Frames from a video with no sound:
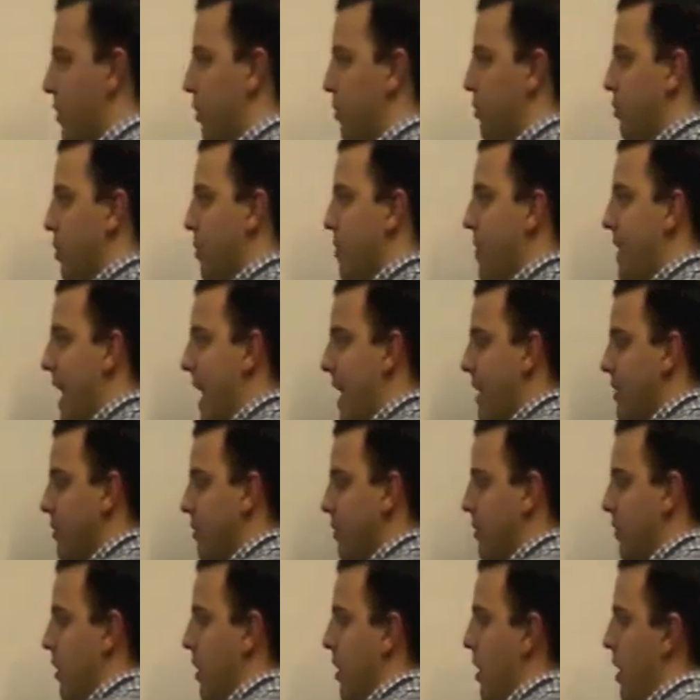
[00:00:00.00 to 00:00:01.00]
So
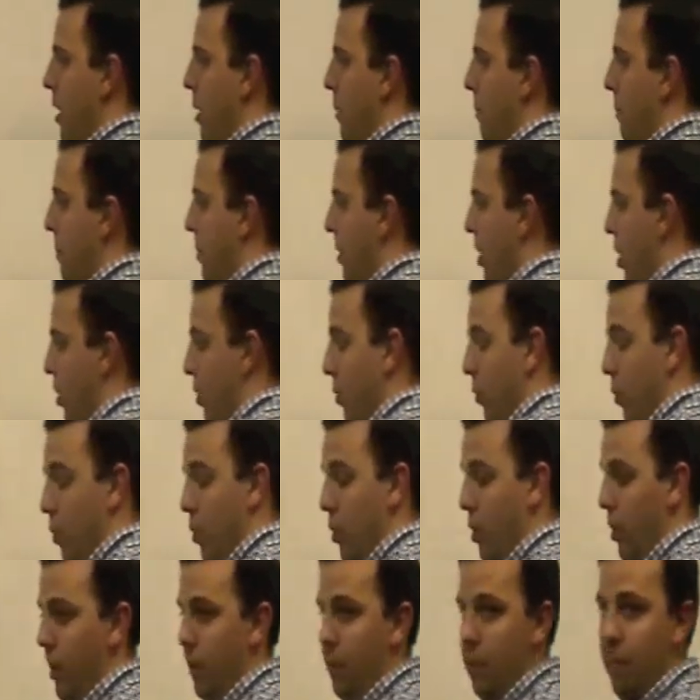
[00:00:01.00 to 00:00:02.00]
that's part
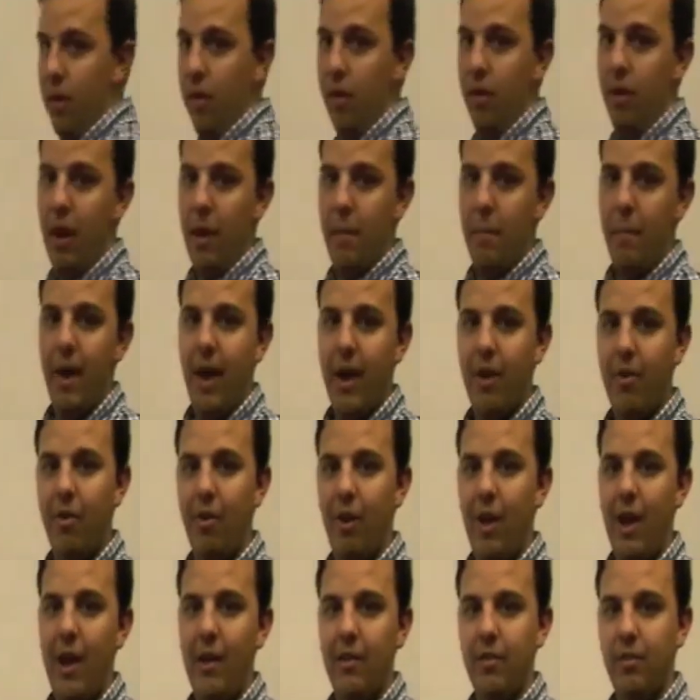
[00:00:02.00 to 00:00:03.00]
1. Middle linebacker
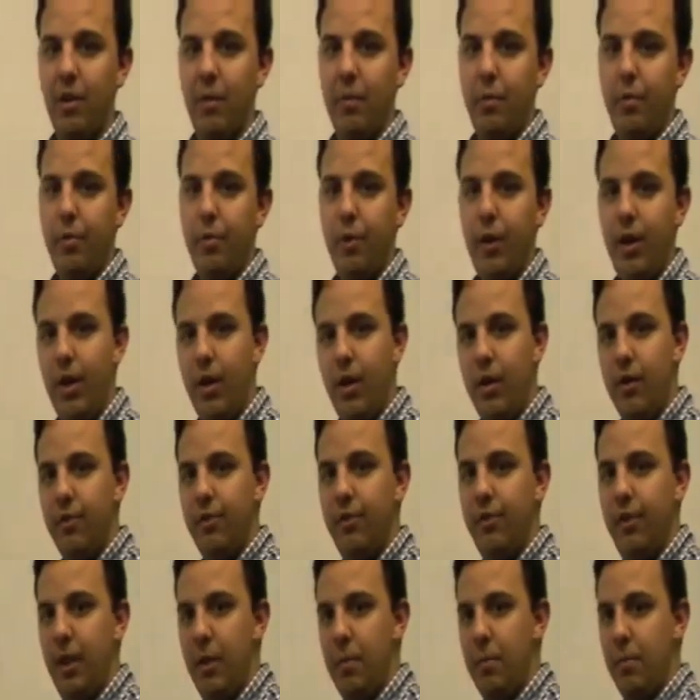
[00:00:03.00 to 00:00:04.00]
lines up 3
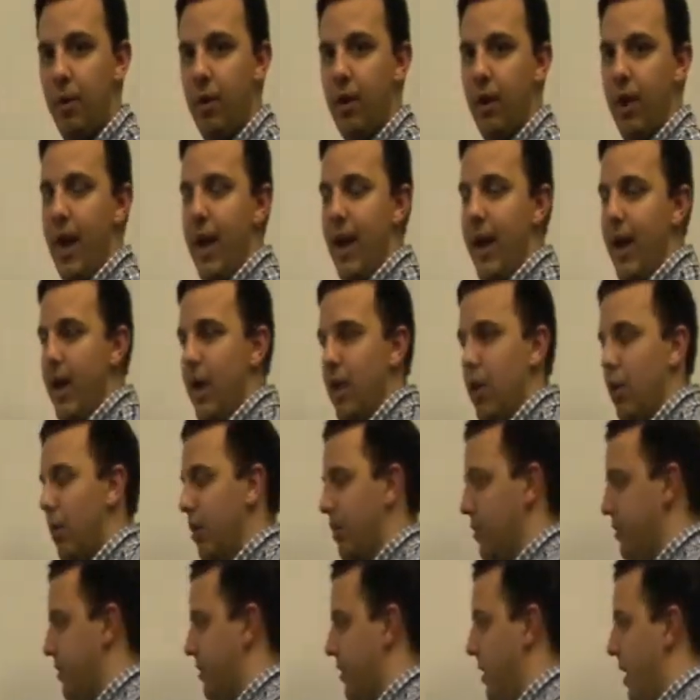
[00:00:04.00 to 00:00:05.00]
yards deeper at 8
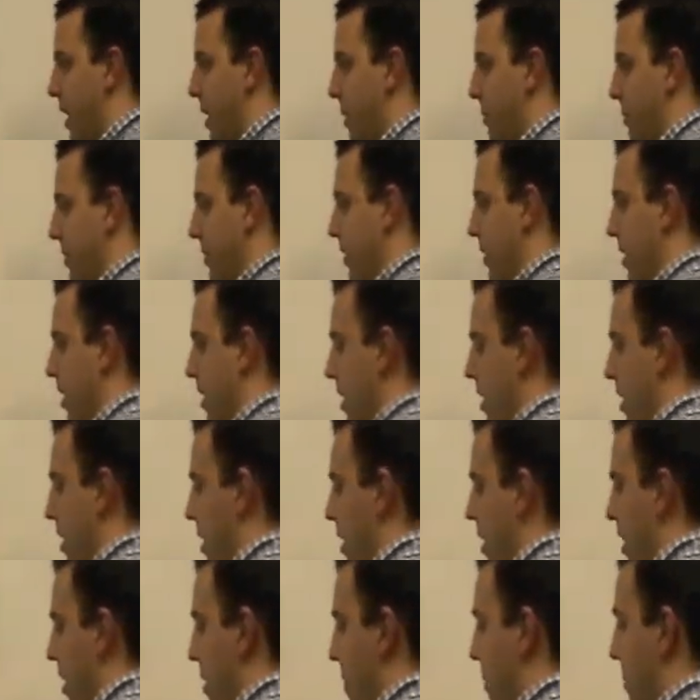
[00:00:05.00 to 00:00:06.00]
yards depth.
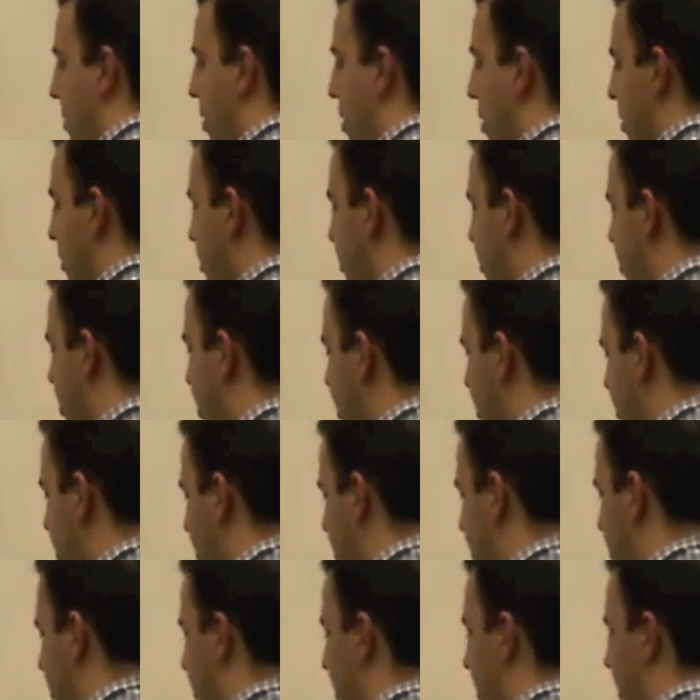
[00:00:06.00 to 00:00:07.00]
Part
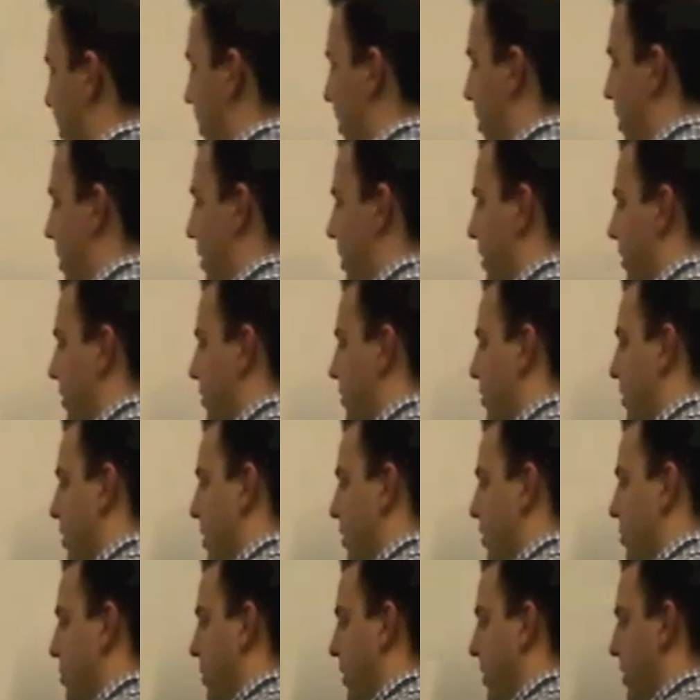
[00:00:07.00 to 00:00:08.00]
2
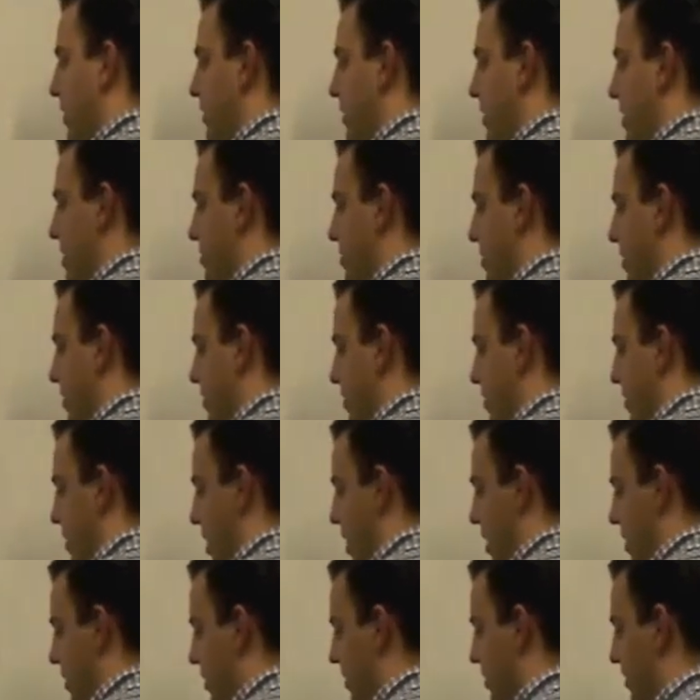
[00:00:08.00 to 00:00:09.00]
starts with this defensive
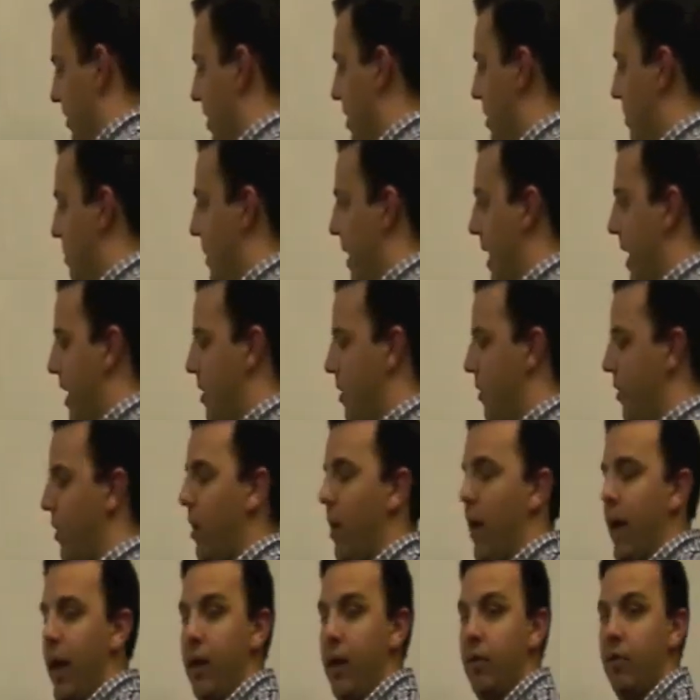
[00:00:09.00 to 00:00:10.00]
end, this end man on the
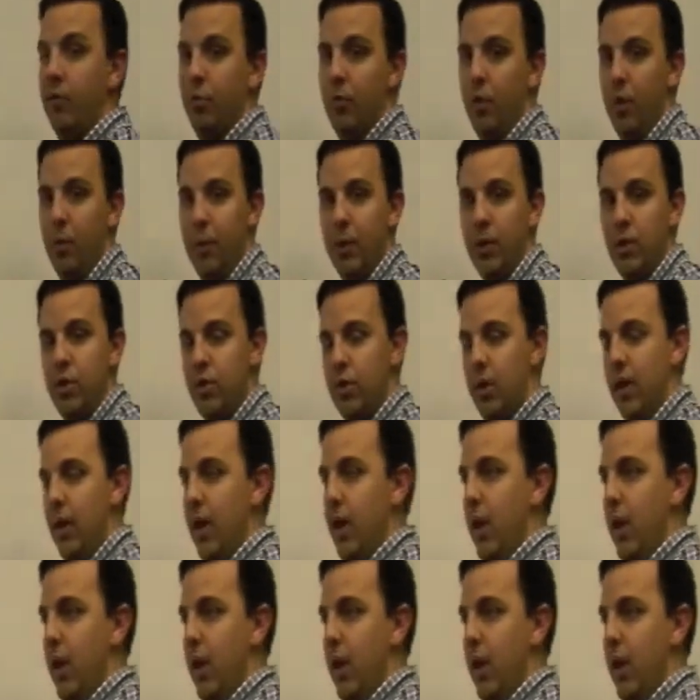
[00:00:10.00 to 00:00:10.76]
line of scrimmage.